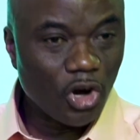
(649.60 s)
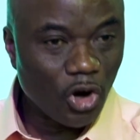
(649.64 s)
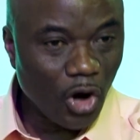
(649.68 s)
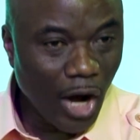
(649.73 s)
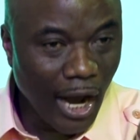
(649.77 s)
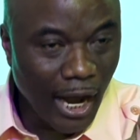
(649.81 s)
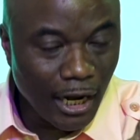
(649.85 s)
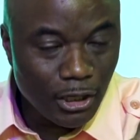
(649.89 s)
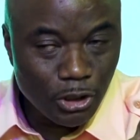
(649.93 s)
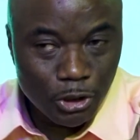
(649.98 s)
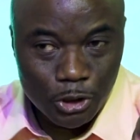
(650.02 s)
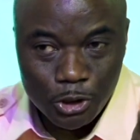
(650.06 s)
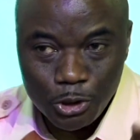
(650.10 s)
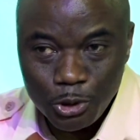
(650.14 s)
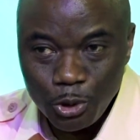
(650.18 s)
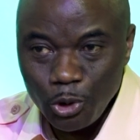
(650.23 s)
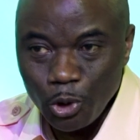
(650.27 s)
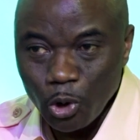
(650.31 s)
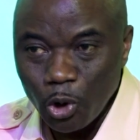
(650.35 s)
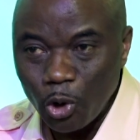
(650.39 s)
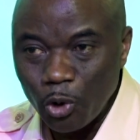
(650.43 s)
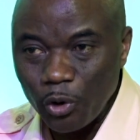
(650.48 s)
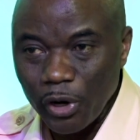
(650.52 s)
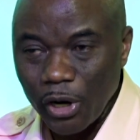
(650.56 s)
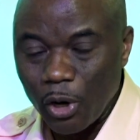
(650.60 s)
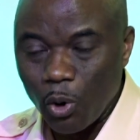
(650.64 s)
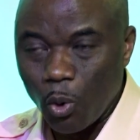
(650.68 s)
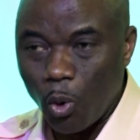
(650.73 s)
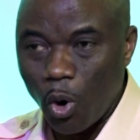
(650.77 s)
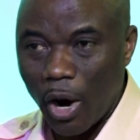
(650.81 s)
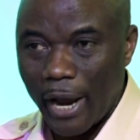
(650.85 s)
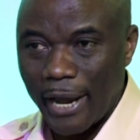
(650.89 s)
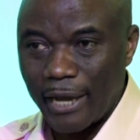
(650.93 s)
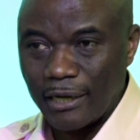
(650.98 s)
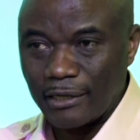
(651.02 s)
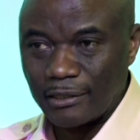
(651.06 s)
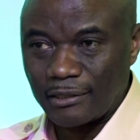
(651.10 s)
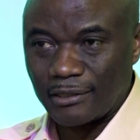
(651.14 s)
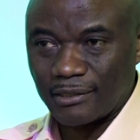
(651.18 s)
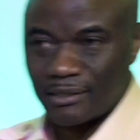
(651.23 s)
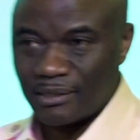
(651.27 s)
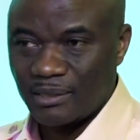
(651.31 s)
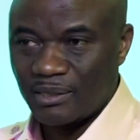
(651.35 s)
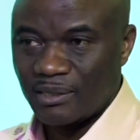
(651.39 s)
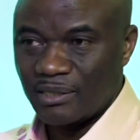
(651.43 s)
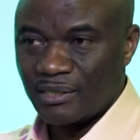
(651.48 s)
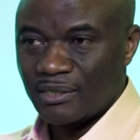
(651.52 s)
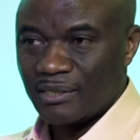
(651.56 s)
grant you your
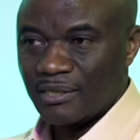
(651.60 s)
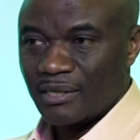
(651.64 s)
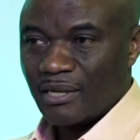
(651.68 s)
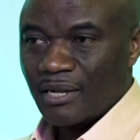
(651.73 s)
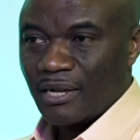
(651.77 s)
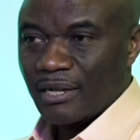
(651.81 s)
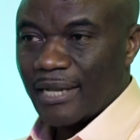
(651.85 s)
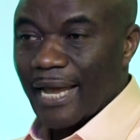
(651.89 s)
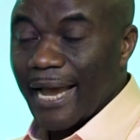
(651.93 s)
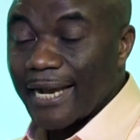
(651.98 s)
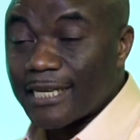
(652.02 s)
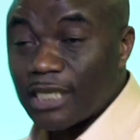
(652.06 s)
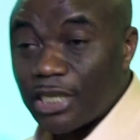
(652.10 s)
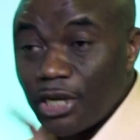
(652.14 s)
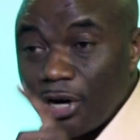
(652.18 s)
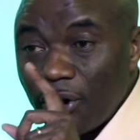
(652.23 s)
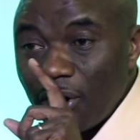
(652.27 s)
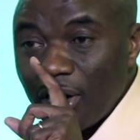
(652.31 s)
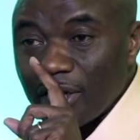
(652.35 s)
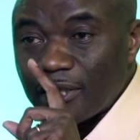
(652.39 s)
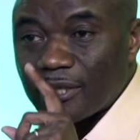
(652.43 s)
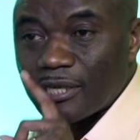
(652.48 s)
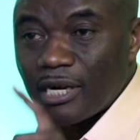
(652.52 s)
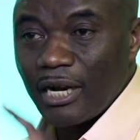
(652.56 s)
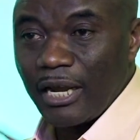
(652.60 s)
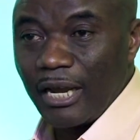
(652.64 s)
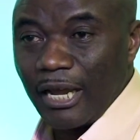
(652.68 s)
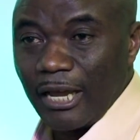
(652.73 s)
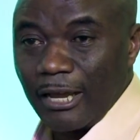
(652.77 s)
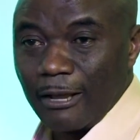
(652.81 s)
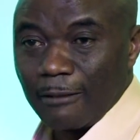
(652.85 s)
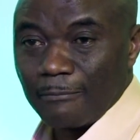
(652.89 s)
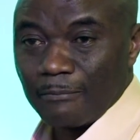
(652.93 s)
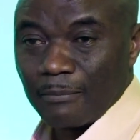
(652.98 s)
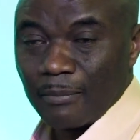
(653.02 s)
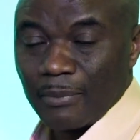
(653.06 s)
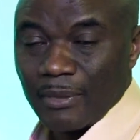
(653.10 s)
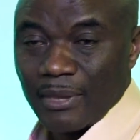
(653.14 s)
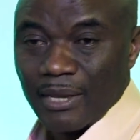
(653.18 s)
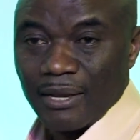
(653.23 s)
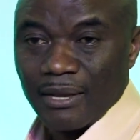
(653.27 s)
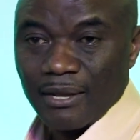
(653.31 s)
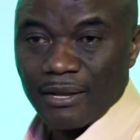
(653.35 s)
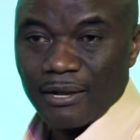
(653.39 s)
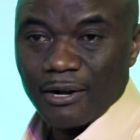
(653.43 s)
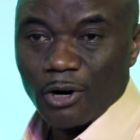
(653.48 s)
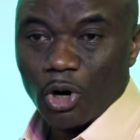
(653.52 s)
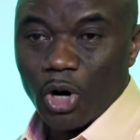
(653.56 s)
request. Take seriously,
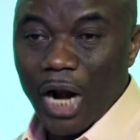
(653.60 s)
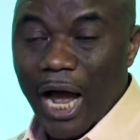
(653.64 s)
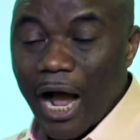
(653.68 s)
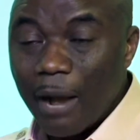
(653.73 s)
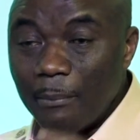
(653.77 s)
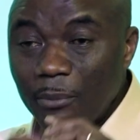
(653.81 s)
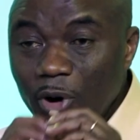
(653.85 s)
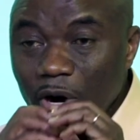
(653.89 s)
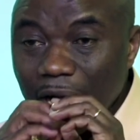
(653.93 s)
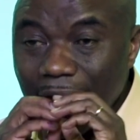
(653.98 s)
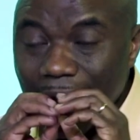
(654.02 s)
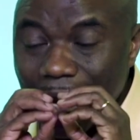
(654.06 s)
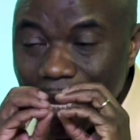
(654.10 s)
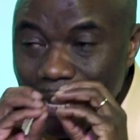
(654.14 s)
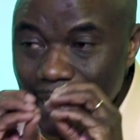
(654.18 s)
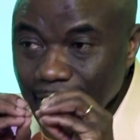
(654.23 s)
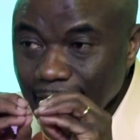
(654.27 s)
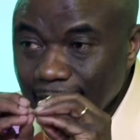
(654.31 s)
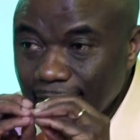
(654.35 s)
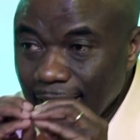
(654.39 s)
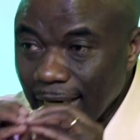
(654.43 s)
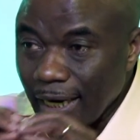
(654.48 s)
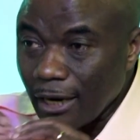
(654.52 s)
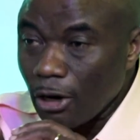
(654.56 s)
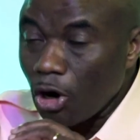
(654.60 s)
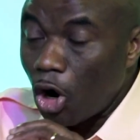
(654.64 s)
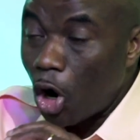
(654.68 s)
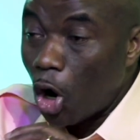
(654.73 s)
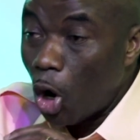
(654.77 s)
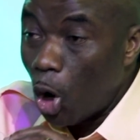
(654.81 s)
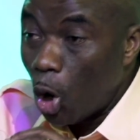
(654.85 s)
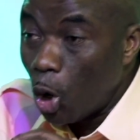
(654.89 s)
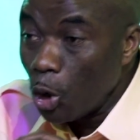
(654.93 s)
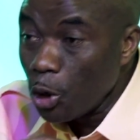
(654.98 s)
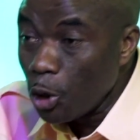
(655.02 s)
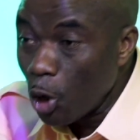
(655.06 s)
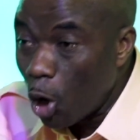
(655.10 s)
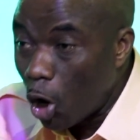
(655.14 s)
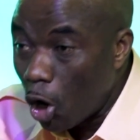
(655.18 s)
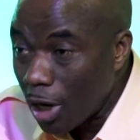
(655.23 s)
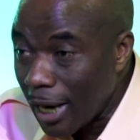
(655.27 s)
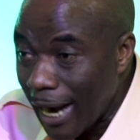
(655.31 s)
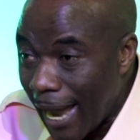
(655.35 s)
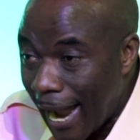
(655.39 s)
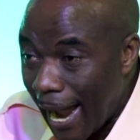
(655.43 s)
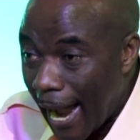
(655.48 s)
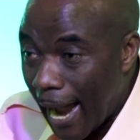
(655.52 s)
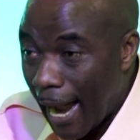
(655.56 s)
or I'm releasing on
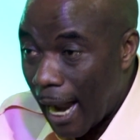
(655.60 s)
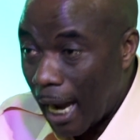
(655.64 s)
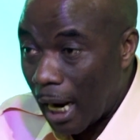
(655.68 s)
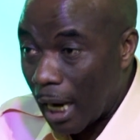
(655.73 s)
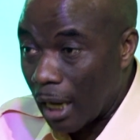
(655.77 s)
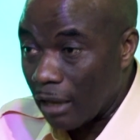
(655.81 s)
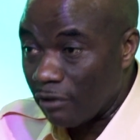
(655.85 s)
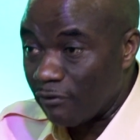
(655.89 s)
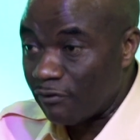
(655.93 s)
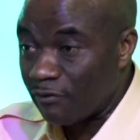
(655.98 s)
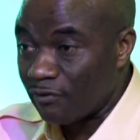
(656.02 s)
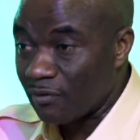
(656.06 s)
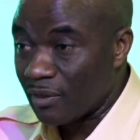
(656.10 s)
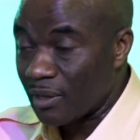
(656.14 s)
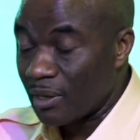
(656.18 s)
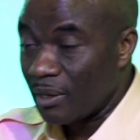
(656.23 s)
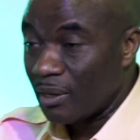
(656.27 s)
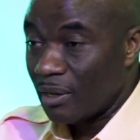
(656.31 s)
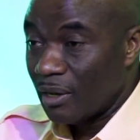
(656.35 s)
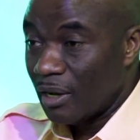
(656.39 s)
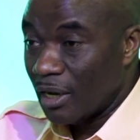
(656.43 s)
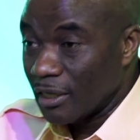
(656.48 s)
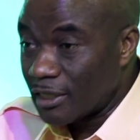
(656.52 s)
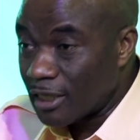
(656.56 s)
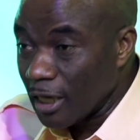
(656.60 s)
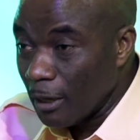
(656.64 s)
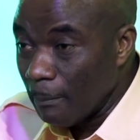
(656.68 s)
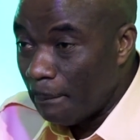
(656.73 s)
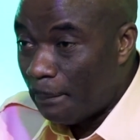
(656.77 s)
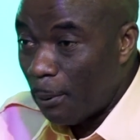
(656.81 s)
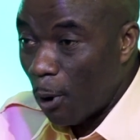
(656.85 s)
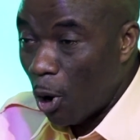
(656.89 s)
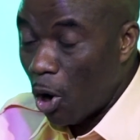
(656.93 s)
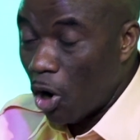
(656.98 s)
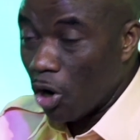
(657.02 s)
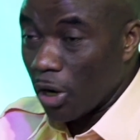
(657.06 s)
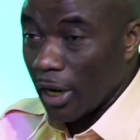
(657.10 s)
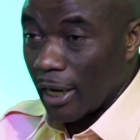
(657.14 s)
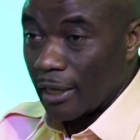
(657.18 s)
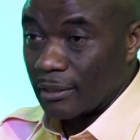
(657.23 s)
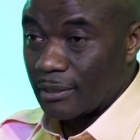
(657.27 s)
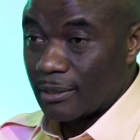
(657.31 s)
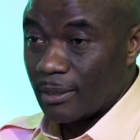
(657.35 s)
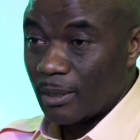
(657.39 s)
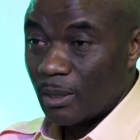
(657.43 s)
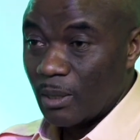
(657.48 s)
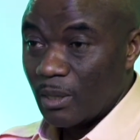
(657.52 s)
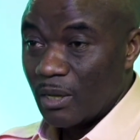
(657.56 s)
your life. It's
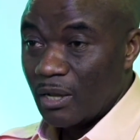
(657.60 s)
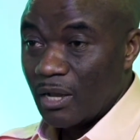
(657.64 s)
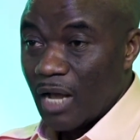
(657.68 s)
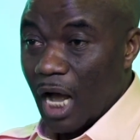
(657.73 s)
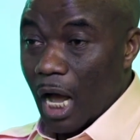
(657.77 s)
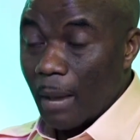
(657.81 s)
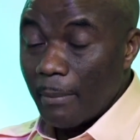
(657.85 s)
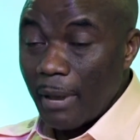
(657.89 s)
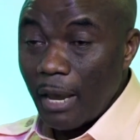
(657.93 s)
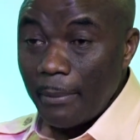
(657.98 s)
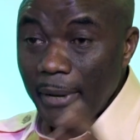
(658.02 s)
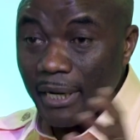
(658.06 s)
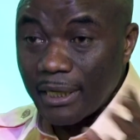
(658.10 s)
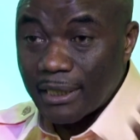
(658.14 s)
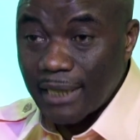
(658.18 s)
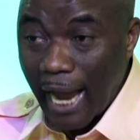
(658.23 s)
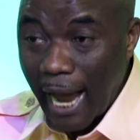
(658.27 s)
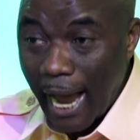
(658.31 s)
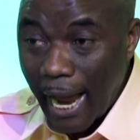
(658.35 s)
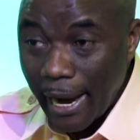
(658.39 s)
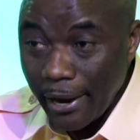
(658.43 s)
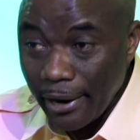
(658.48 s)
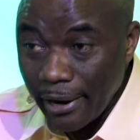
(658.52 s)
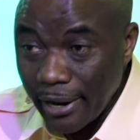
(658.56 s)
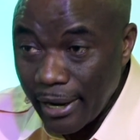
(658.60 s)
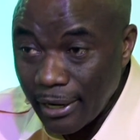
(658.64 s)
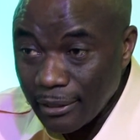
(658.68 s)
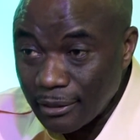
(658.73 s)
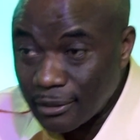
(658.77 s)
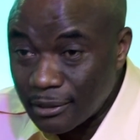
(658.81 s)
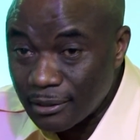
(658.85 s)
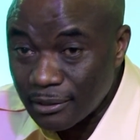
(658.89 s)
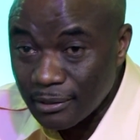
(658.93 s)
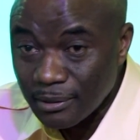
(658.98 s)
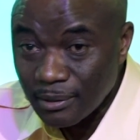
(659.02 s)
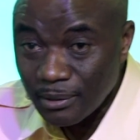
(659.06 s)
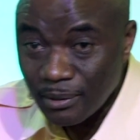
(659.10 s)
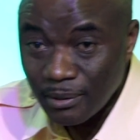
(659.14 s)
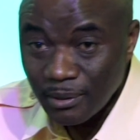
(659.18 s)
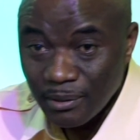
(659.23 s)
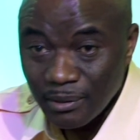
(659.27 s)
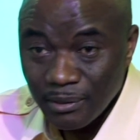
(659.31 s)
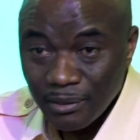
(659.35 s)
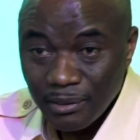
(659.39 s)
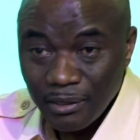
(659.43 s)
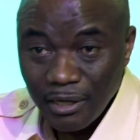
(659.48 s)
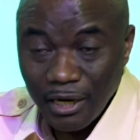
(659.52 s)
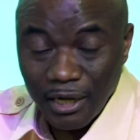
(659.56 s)
important. I may be tired,
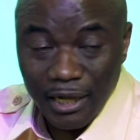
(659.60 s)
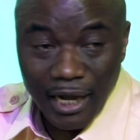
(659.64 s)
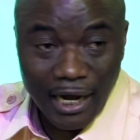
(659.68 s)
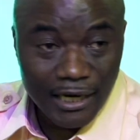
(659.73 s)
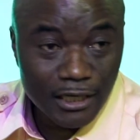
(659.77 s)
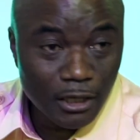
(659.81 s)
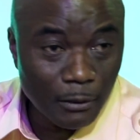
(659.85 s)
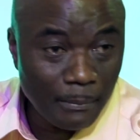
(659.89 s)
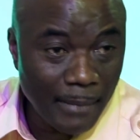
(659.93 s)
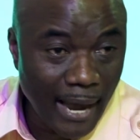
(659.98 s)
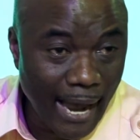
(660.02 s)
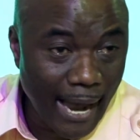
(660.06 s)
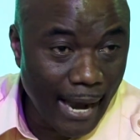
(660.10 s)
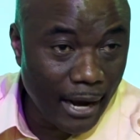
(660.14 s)
it doesn't